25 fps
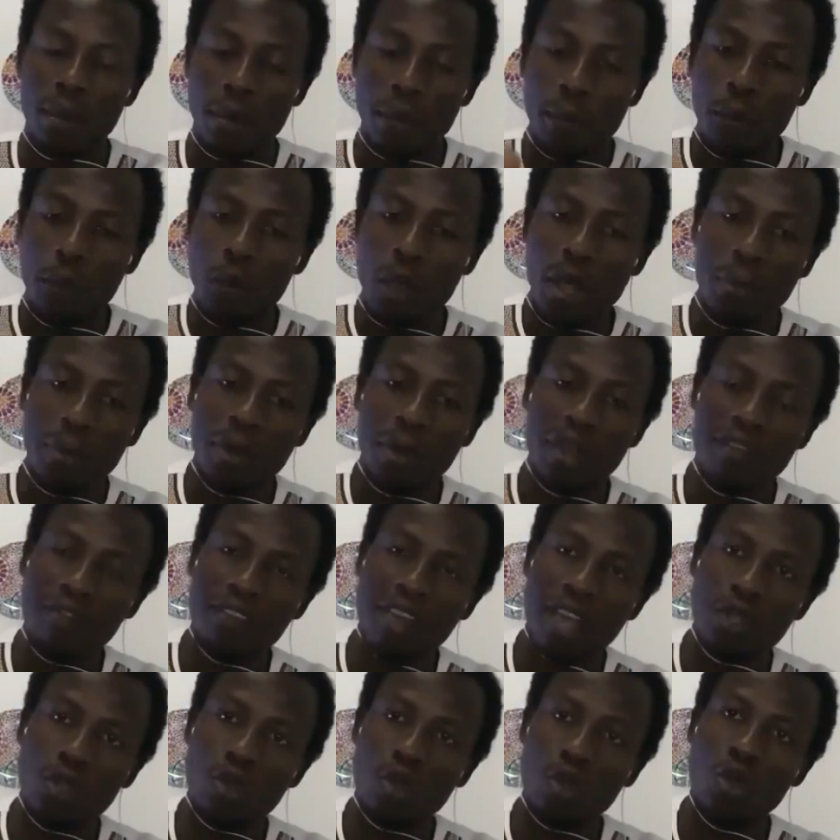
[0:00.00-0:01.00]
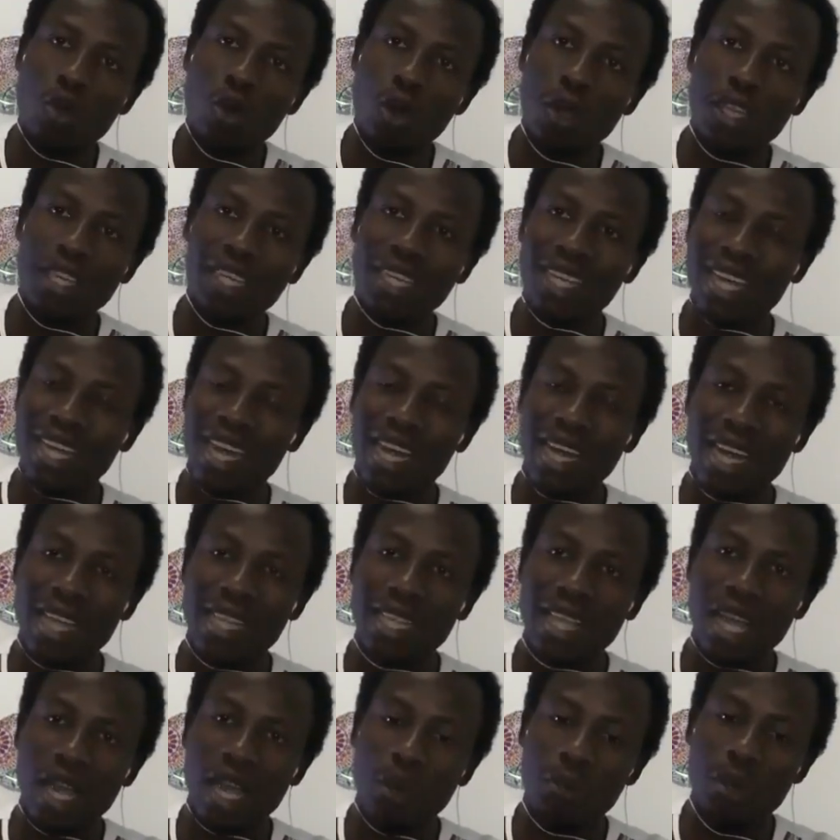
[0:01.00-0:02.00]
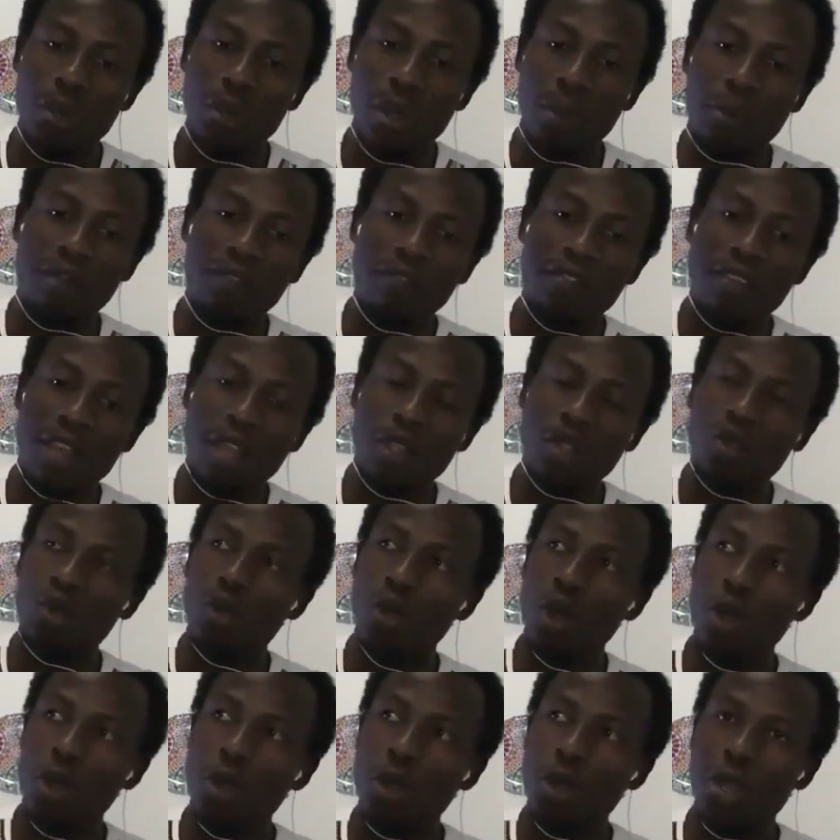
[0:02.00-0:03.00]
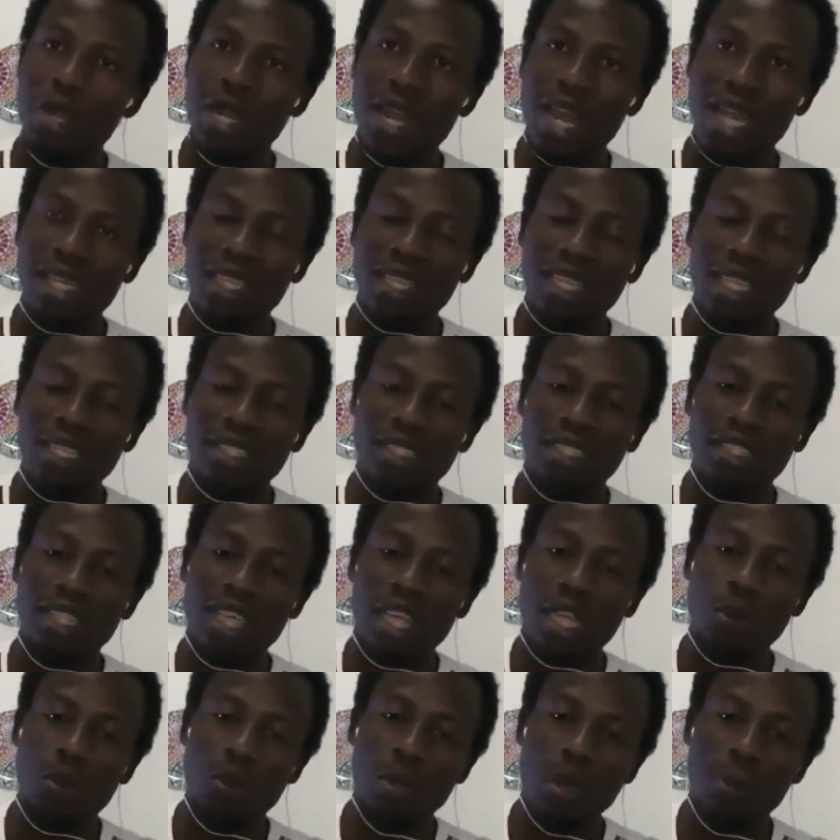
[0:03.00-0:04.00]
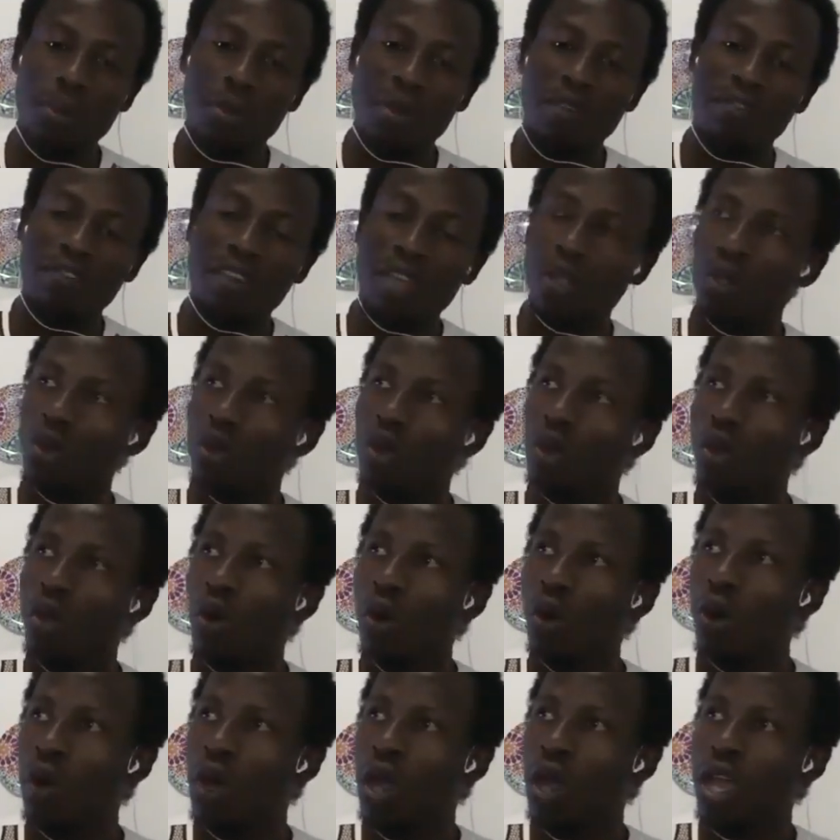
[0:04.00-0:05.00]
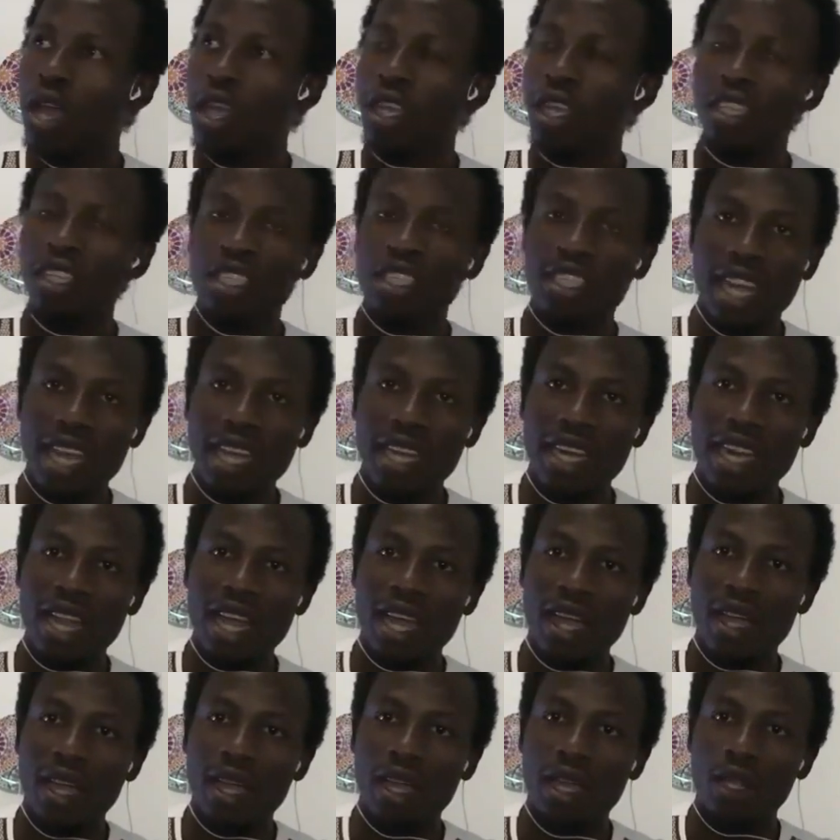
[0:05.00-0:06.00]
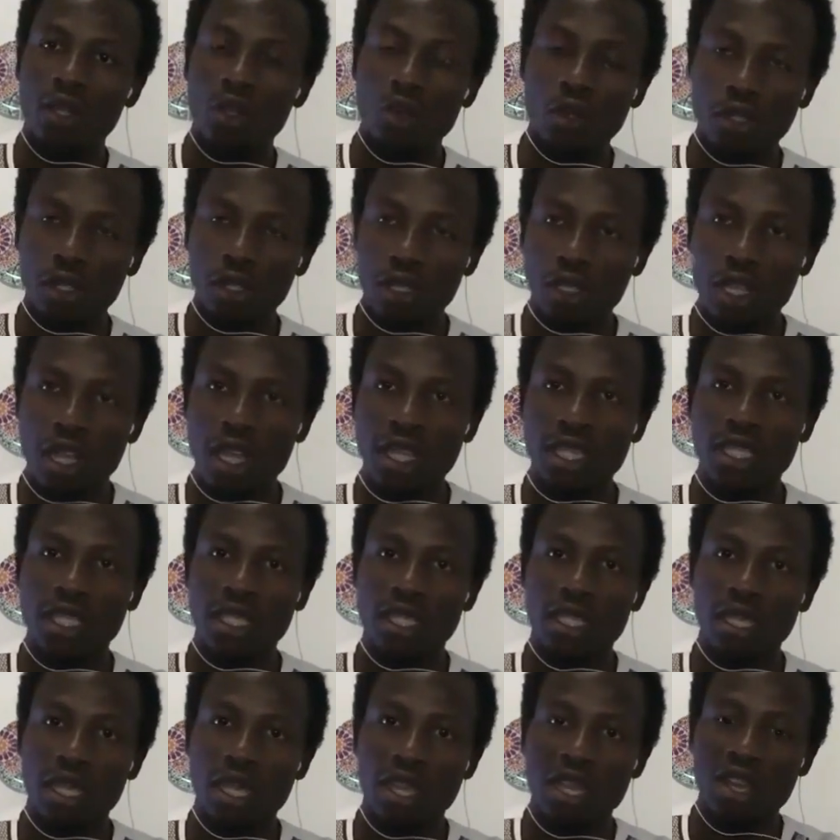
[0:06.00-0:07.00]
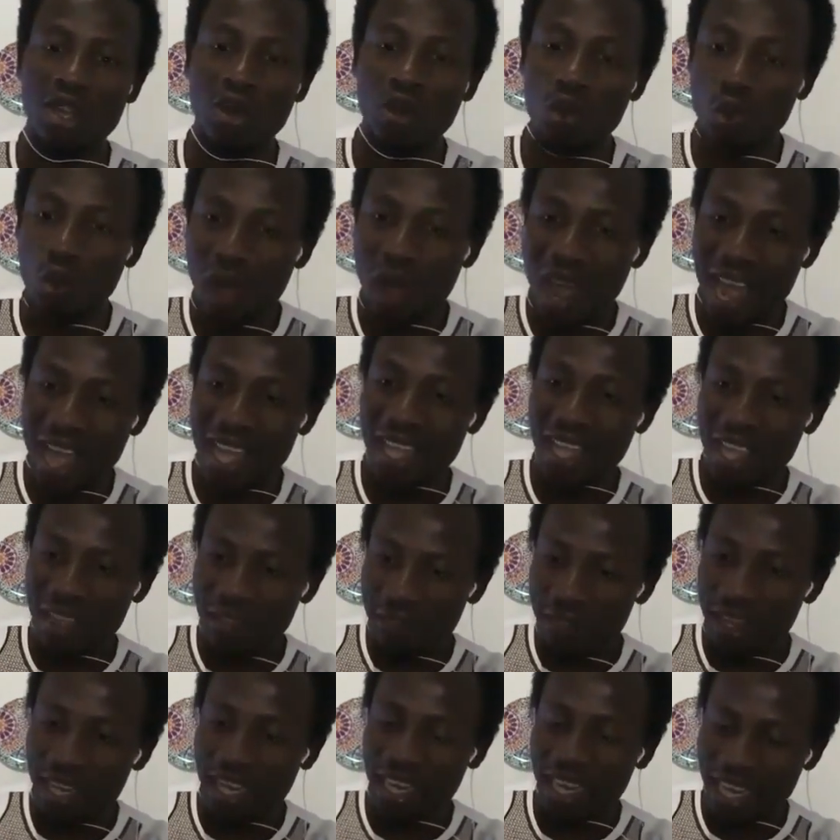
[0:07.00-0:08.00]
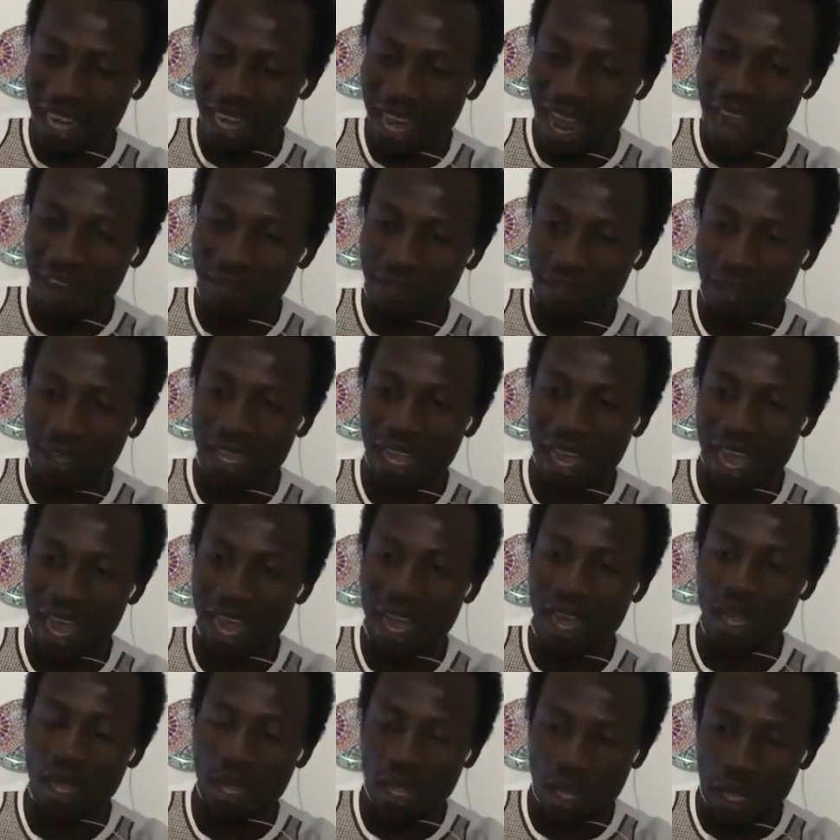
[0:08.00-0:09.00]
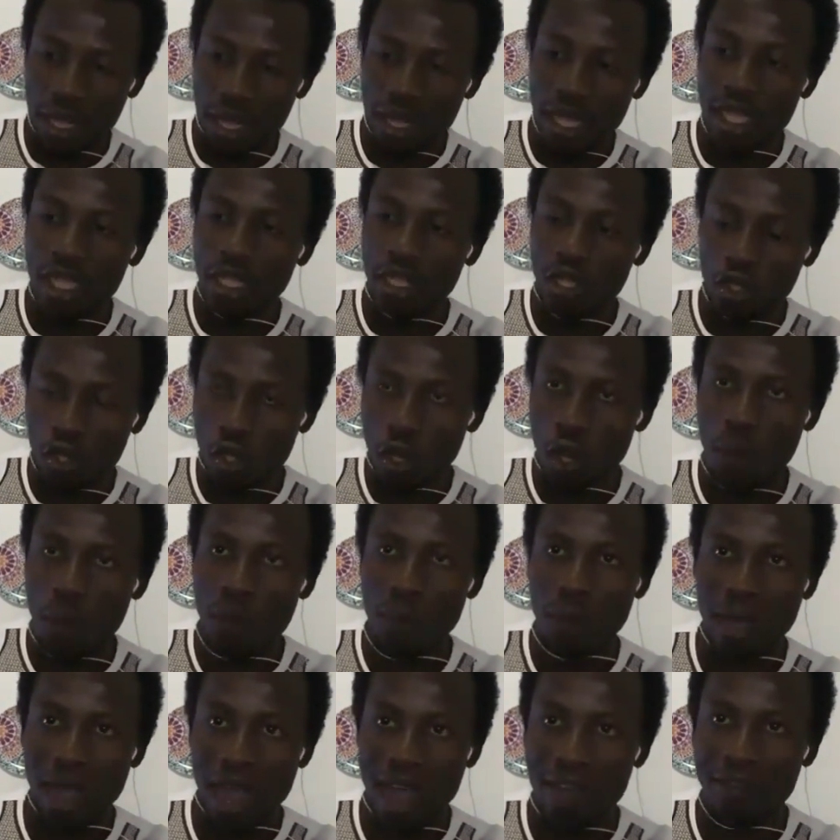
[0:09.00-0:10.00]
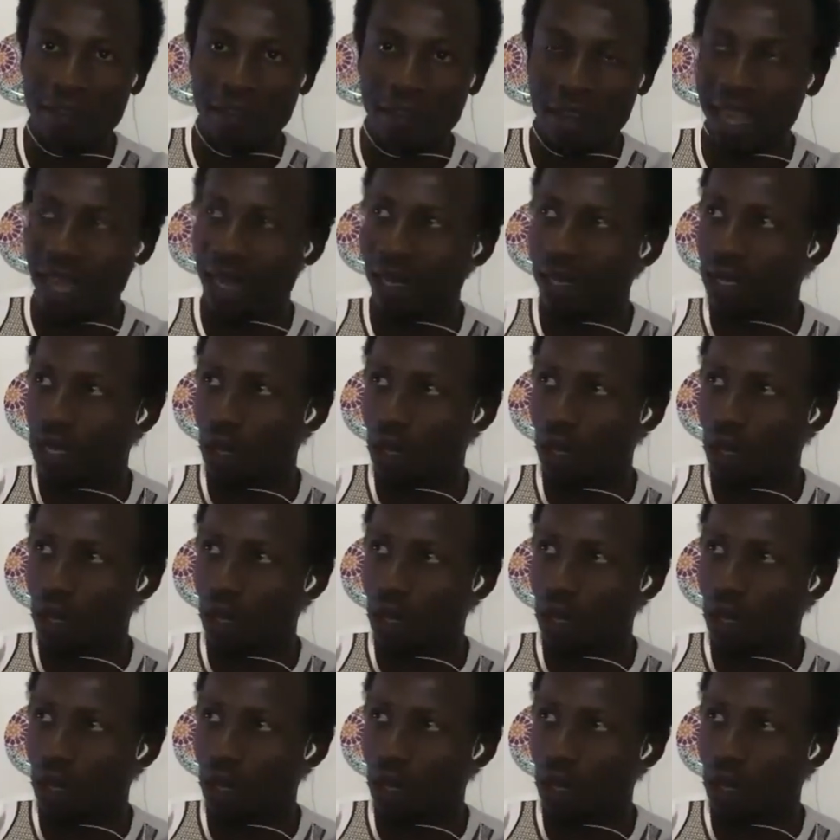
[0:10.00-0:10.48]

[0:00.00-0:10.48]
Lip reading: We prefer to go in Canada, we prefer to go in the United States, we prefer to go in China to study. Why? Even in Africa, in some African